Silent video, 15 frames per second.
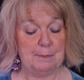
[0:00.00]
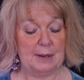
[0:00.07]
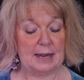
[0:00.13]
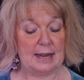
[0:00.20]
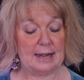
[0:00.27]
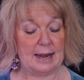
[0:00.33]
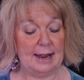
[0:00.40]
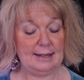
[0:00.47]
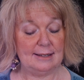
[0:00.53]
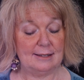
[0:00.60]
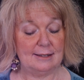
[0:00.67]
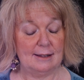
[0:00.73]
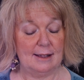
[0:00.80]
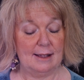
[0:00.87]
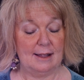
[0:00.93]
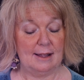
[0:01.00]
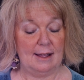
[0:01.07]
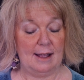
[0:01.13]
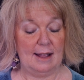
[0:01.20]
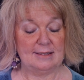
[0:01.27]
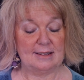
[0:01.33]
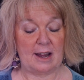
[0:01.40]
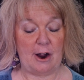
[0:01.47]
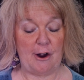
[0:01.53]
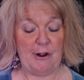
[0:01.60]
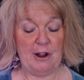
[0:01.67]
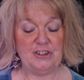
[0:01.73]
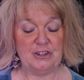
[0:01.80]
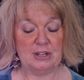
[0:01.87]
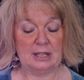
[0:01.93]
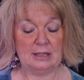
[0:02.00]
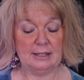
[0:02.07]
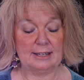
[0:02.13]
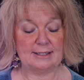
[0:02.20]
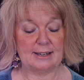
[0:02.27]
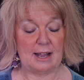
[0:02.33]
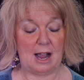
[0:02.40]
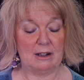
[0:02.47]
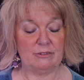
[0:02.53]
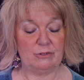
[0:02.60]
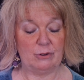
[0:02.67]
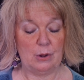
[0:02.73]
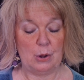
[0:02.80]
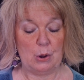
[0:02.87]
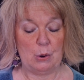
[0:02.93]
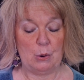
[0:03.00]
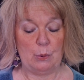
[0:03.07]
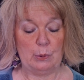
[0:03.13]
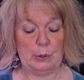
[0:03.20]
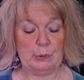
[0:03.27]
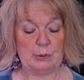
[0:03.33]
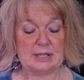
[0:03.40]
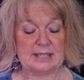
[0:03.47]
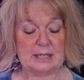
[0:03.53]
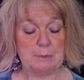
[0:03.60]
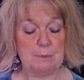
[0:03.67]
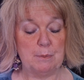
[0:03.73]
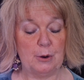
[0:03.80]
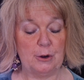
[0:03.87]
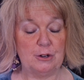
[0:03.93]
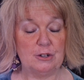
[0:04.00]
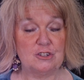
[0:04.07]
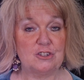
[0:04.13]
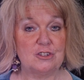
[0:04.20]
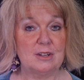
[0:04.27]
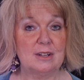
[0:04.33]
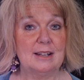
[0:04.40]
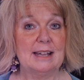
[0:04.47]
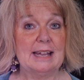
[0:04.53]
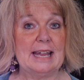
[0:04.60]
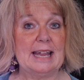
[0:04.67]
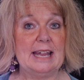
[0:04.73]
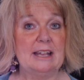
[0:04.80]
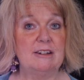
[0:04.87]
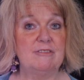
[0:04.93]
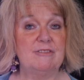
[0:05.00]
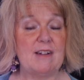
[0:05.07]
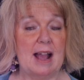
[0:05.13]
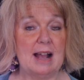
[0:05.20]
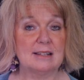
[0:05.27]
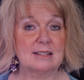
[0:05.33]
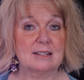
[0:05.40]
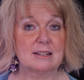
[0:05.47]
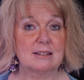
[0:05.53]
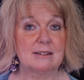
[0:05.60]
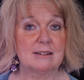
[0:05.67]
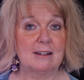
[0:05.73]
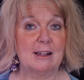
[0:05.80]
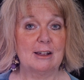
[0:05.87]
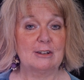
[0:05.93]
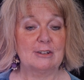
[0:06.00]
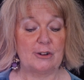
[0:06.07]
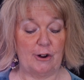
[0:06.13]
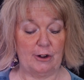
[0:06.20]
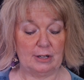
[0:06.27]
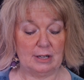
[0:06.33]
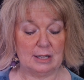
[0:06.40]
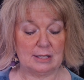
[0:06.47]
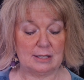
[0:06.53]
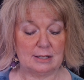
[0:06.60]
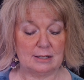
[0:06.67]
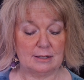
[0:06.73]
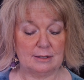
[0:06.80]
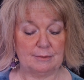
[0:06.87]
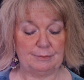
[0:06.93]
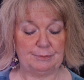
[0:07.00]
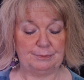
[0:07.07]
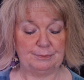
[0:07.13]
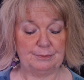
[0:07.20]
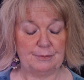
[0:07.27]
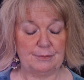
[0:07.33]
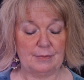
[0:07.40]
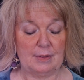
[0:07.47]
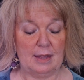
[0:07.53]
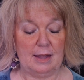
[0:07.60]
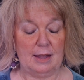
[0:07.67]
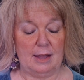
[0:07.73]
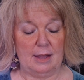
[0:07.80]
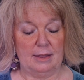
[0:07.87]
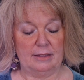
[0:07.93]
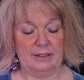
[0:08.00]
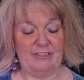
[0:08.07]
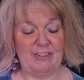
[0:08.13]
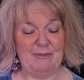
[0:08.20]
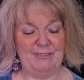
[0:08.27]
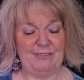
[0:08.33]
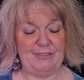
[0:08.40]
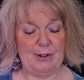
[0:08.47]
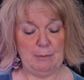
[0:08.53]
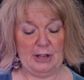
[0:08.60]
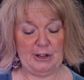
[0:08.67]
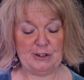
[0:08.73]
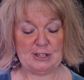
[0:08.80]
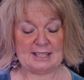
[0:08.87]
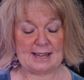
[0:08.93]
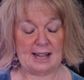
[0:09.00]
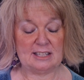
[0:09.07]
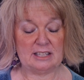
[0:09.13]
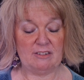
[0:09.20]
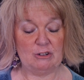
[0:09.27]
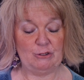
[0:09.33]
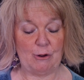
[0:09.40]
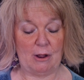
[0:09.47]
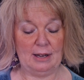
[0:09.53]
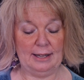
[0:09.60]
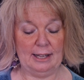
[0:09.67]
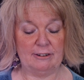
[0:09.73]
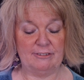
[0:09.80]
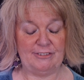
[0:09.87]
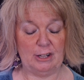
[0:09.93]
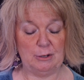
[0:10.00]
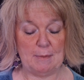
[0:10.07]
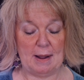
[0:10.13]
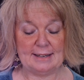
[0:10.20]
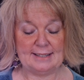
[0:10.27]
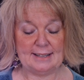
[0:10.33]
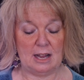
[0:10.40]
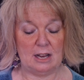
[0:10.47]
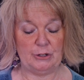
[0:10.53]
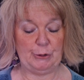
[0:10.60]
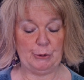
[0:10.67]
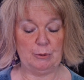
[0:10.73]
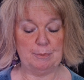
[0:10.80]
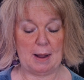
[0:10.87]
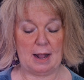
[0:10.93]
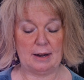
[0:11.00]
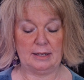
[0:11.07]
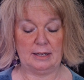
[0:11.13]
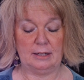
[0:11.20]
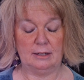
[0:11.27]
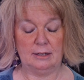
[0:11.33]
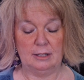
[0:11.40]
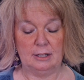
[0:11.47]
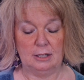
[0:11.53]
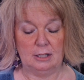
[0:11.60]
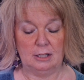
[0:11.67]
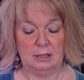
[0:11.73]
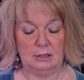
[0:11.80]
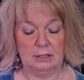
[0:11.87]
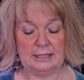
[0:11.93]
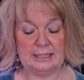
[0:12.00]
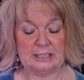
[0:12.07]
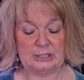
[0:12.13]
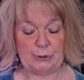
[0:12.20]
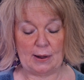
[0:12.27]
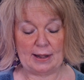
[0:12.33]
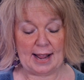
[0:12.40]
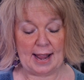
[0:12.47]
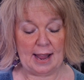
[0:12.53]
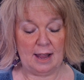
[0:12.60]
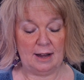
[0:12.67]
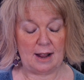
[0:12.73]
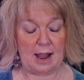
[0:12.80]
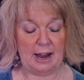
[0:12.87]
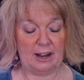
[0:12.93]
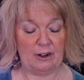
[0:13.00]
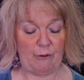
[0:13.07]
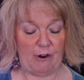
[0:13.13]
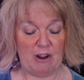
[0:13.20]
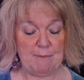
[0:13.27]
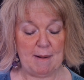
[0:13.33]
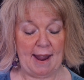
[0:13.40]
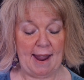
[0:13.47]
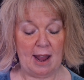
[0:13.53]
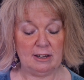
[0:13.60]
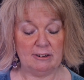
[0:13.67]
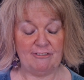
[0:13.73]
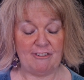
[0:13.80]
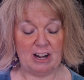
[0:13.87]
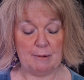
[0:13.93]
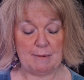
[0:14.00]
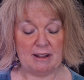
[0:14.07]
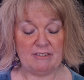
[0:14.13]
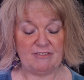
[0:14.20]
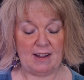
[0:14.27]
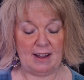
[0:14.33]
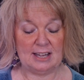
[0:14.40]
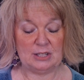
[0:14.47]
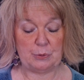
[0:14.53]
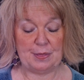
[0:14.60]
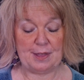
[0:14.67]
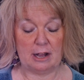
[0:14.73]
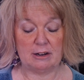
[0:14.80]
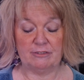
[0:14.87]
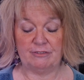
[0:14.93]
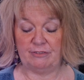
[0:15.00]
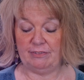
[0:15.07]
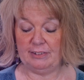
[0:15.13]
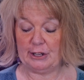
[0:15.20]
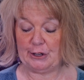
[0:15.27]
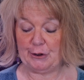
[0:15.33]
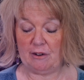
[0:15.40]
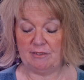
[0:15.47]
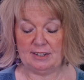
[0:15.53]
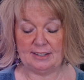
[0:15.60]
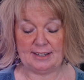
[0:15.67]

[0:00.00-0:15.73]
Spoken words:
But at night, as the car engine clicked off, we were submerged in vast darkness. The familiar sense of adrenaline filled my 10-year-old body. Looking straight ahead, I could wave my hand in front of my face without a flicker of